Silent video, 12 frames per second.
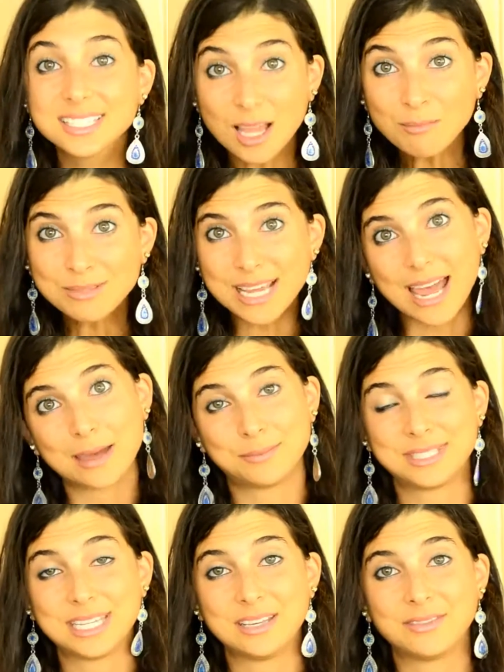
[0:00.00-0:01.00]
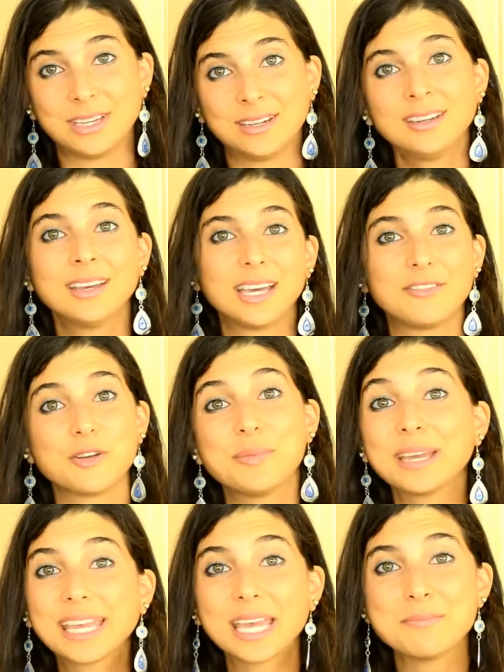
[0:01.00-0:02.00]
Sometimes even, if you're
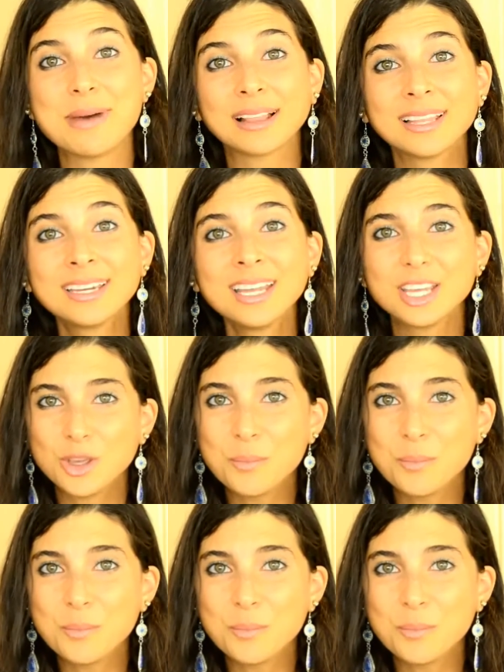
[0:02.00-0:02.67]
picking a melon,